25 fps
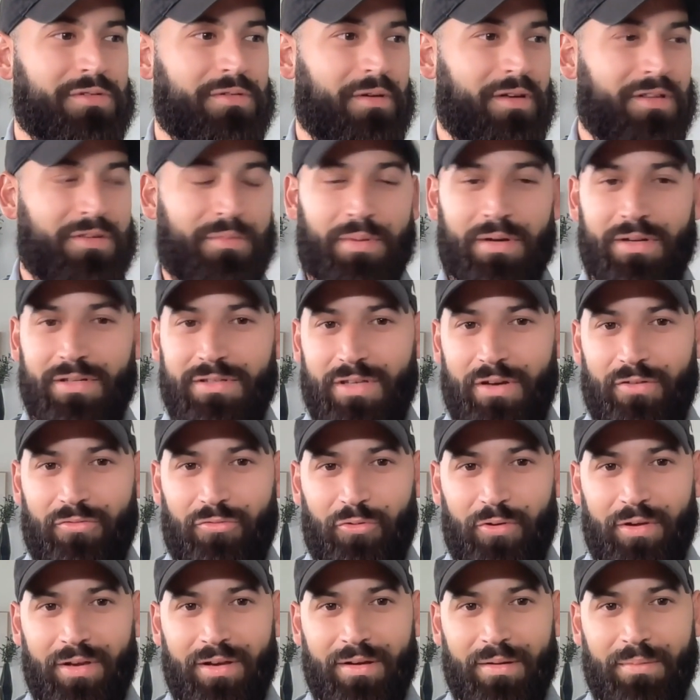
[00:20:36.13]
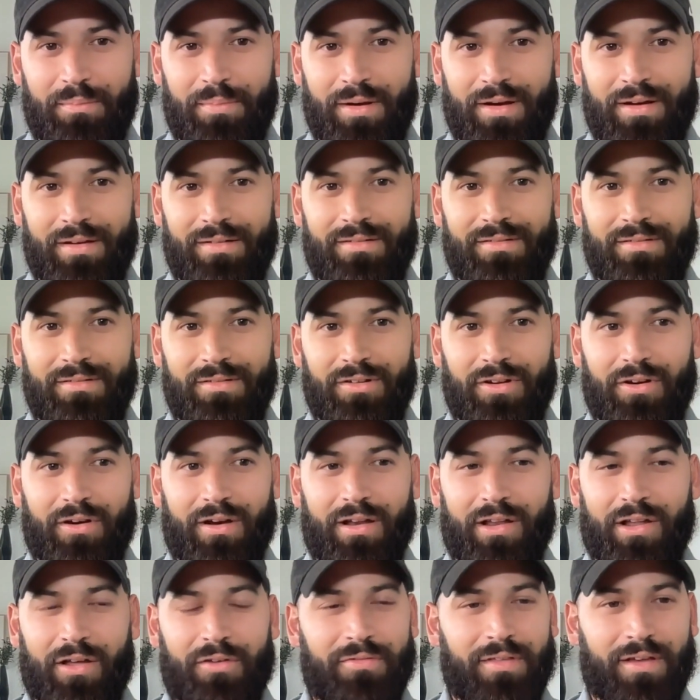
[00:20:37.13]
it's been a tough week, but
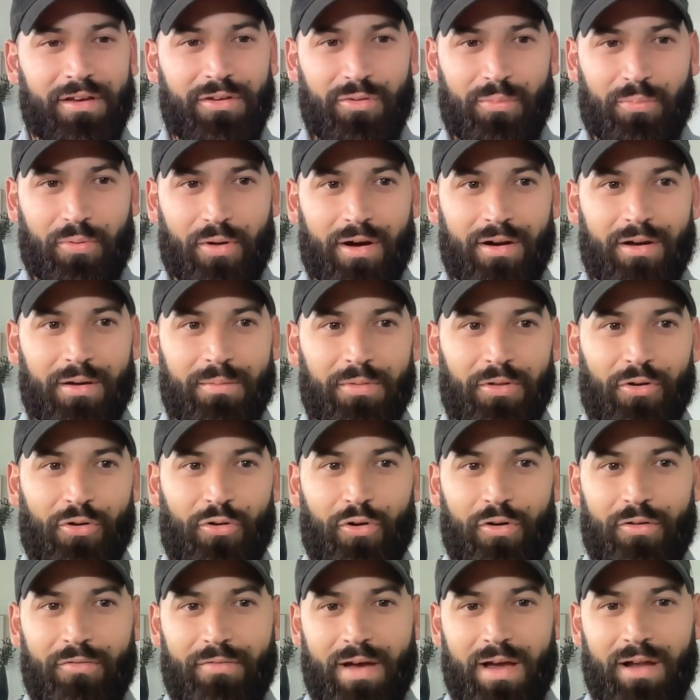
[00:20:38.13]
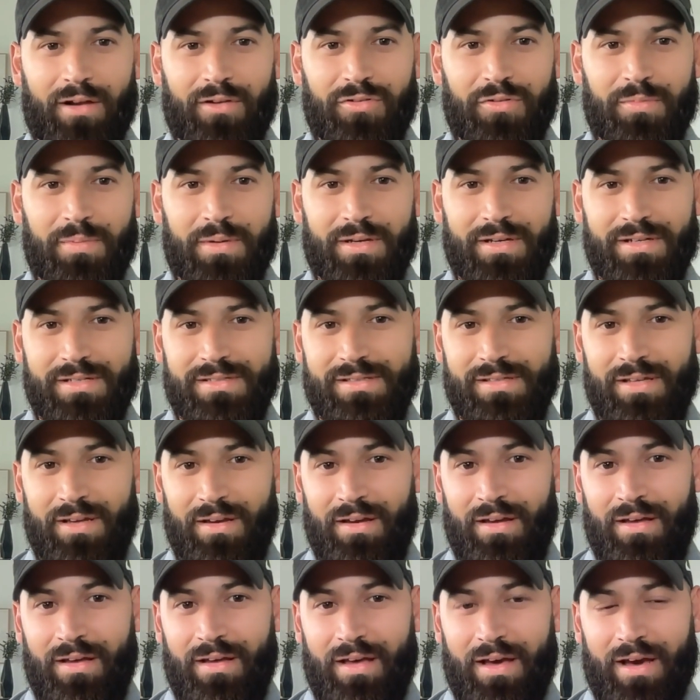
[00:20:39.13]
I love that you brought up the core values because
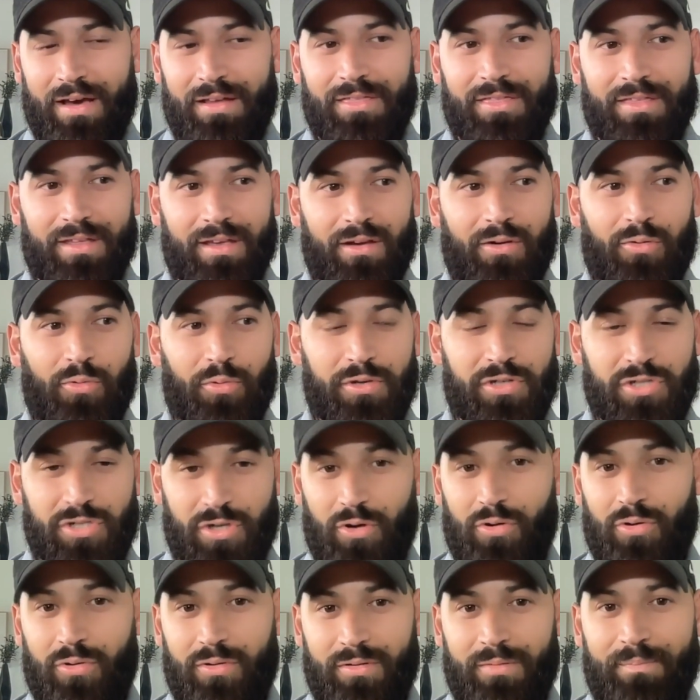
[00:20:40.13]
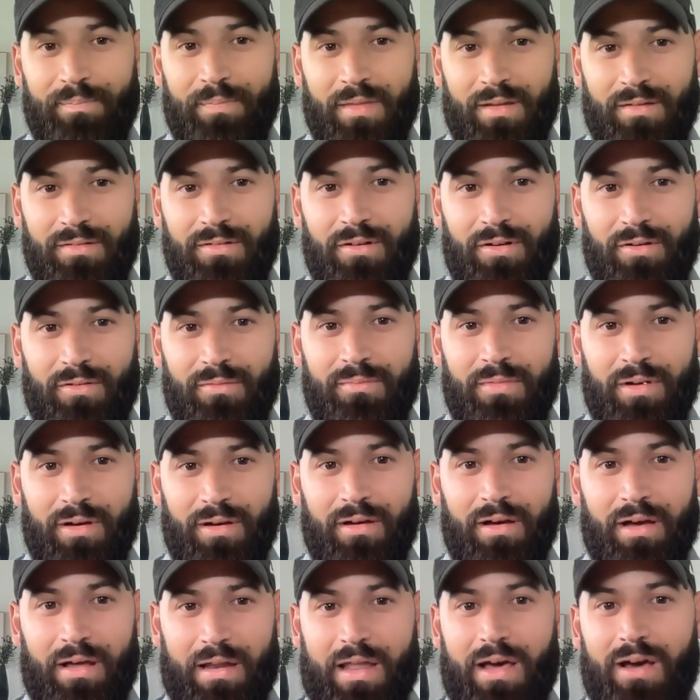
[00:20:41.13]
I think we showed
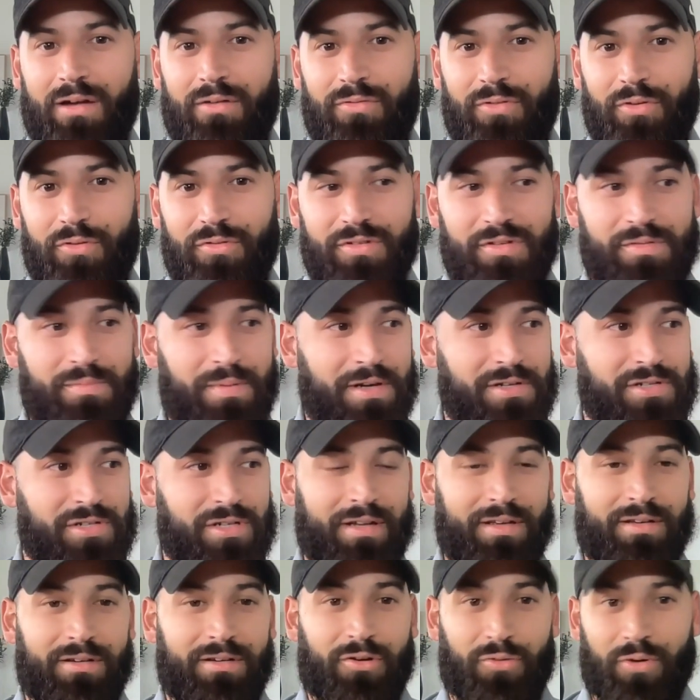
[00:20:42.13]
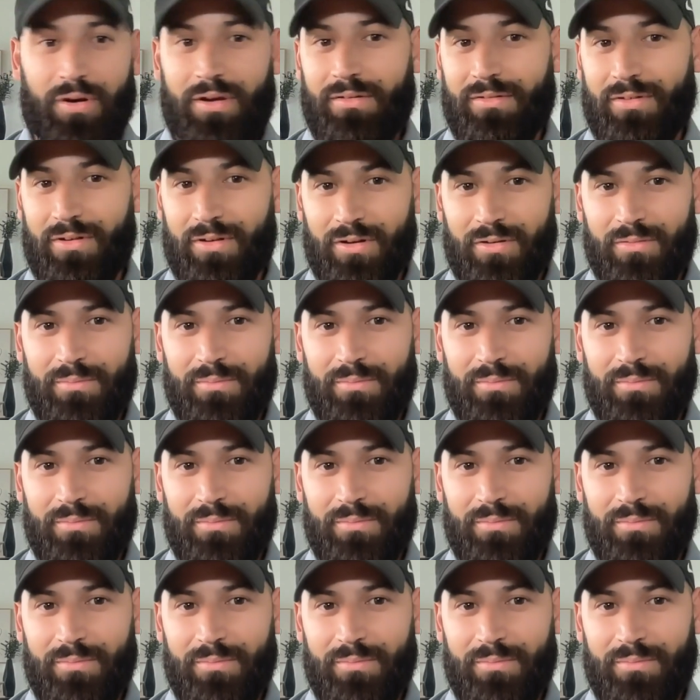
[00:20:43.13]
a lot of those, especially grit.